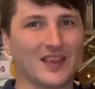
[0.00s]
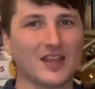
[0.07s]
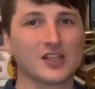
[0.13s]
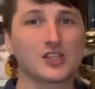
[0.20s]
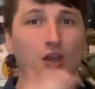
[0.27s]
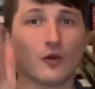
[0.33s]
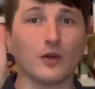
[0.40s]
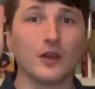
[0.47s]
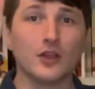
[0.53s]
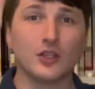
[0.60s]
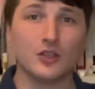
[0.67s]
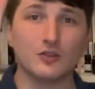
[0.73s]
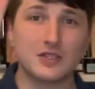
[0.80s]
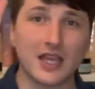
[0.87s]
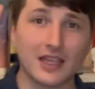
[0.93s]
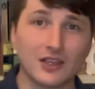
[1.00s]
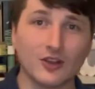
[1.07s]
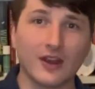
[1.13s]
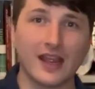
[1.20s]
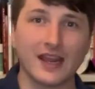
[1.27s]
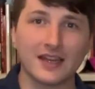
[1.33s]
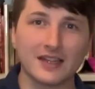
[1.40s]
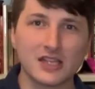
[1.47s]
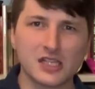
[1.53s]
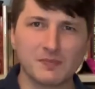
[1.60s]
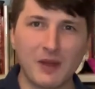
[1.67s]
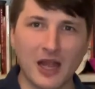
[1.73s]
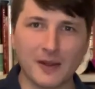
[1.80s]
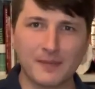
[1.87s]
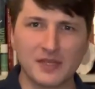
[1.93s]
So, you take your hand in the
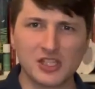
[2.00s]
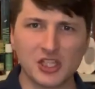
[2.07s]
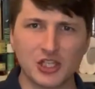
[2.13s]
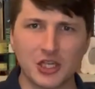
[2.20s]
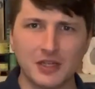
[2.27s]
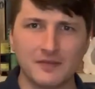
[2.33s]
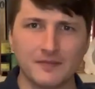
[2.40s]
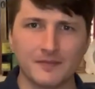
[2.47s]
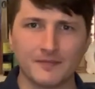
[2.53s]
Spock position,